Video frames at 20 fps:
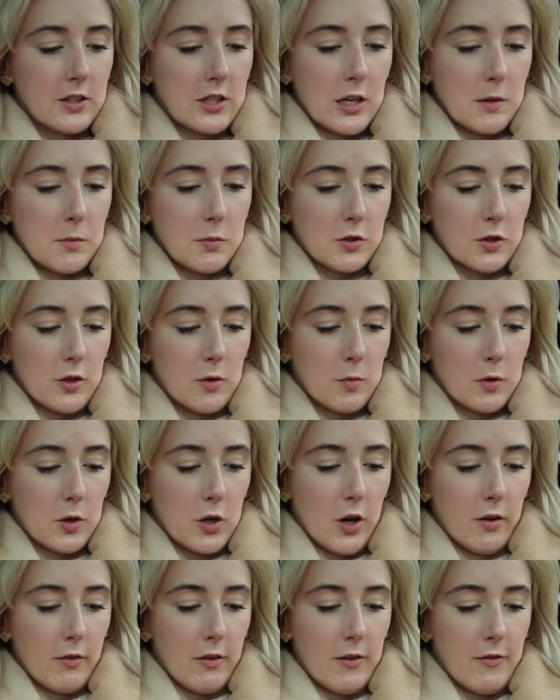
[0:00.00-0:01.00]
Chip Shop
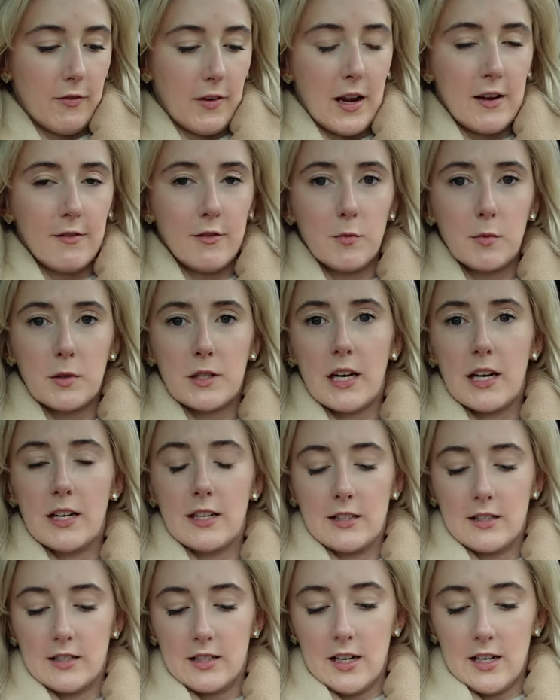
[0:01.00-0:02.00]
Curry Flavour Potato
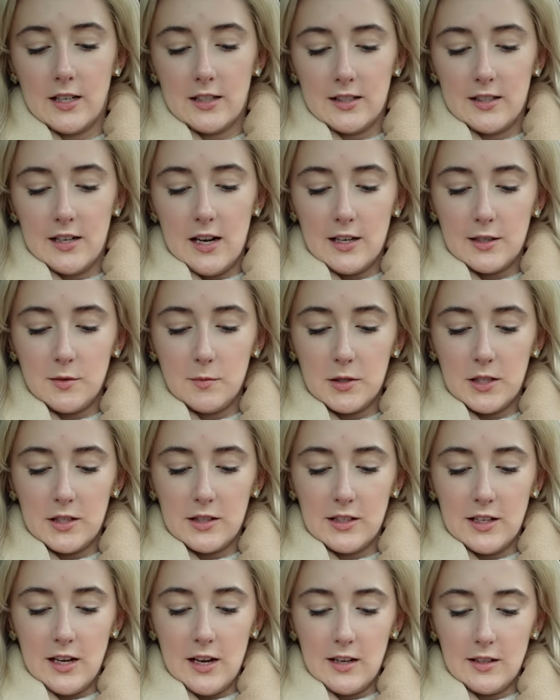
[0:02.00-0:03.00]
Sticks and Adam said
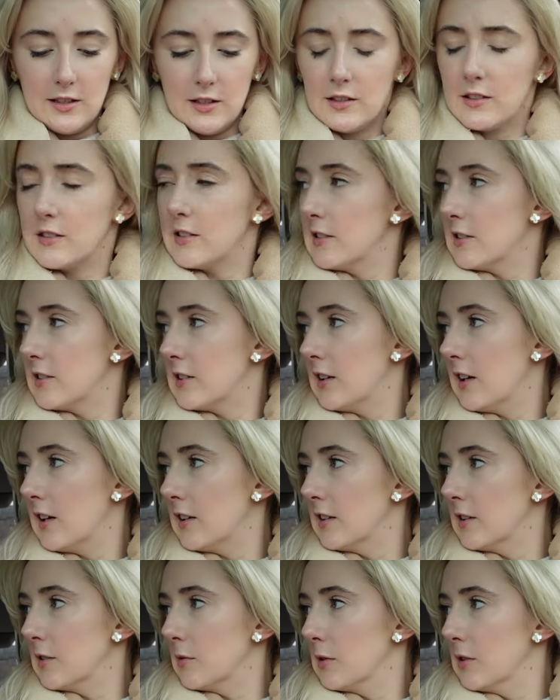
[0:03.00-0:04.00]
that you had, did you say you had
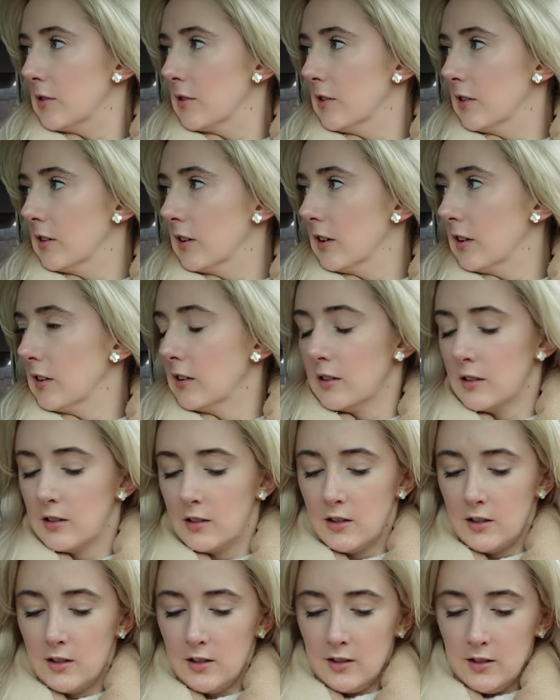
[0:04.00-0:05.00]
these when you were younger?
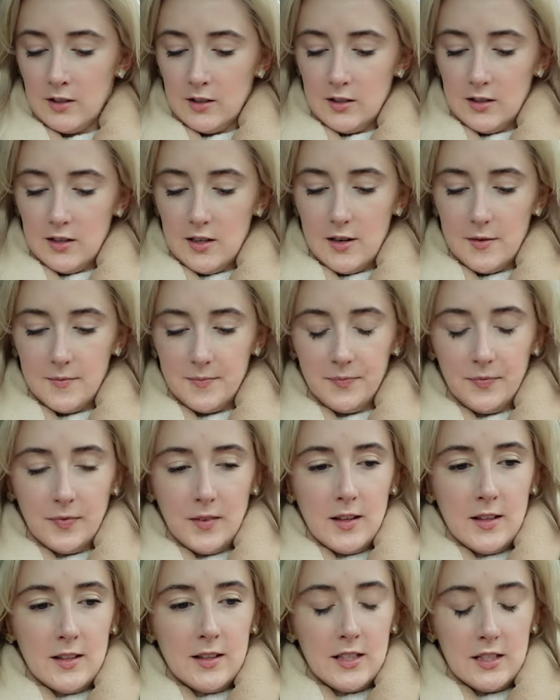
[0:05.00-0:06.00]
Yeah.
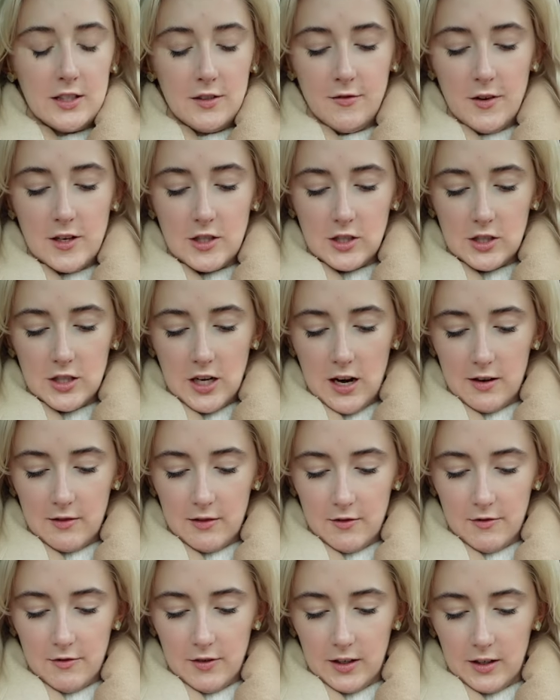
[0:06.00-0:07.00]
These are vegetarian
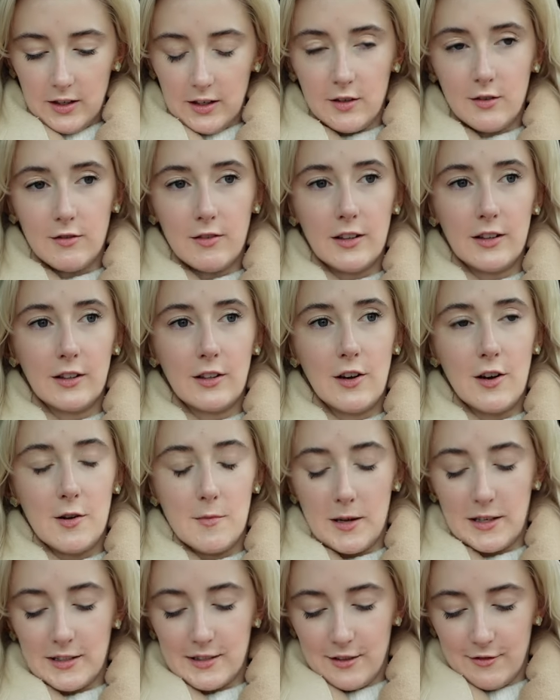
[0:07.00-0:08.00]
friendly, and avocado,
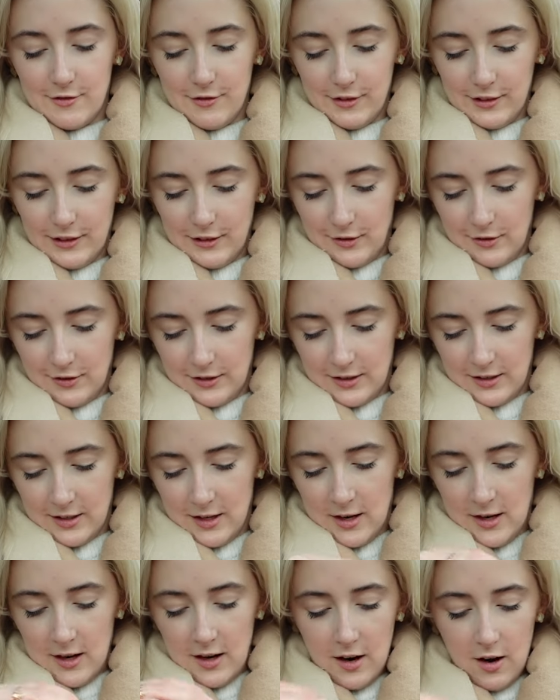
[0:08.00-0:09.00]
that really noise.
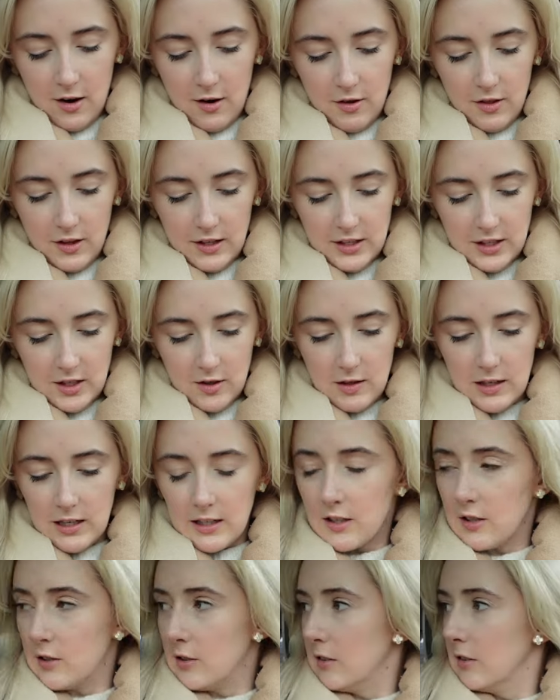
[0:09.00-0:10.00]
Oh, they're
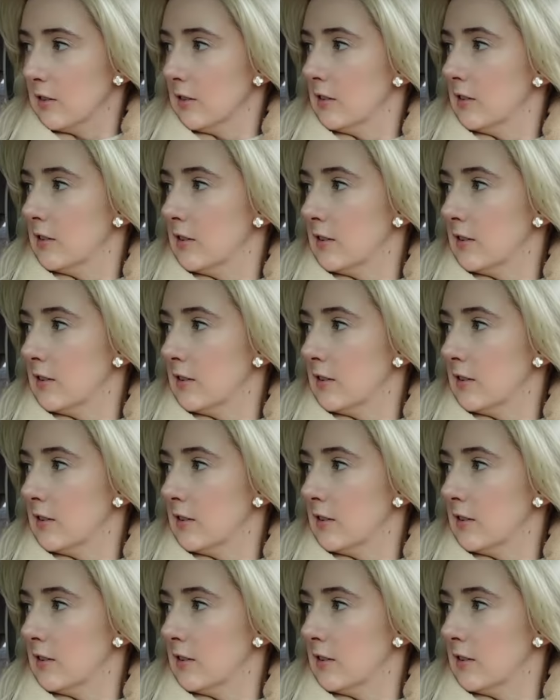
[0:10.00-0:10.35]
so little!